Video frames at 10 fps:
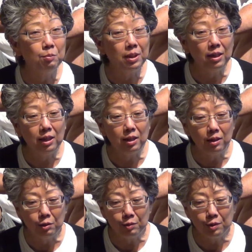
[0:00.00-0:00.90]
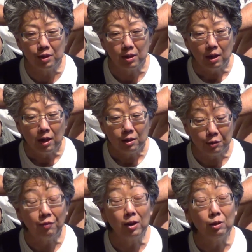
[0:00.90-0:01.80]
to be used
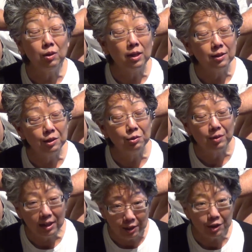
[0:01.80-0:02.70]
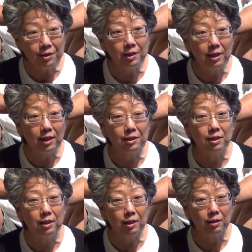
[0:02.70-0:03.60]
to follow God's directions
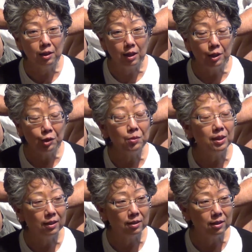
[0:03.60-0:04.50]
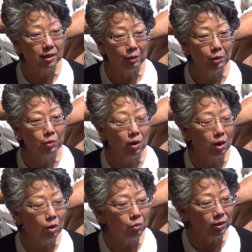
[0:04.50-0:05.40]
as a unit, that we will
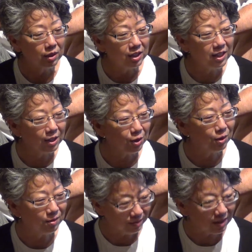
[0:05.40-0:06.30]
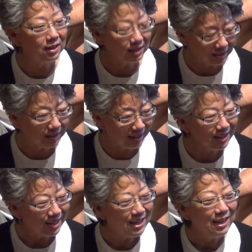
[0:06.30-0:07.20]
all work together
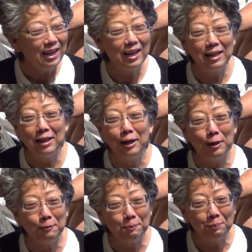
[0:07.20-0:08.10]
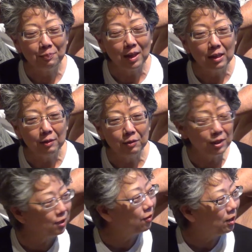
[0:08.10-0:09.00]
nicely, and
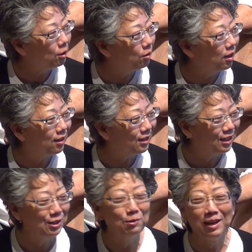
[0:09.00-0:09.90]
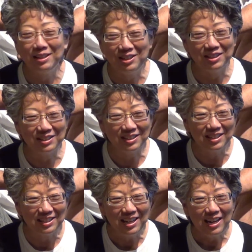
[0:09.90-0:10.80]
just follow God's
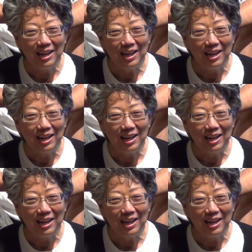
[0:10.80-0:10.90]
directions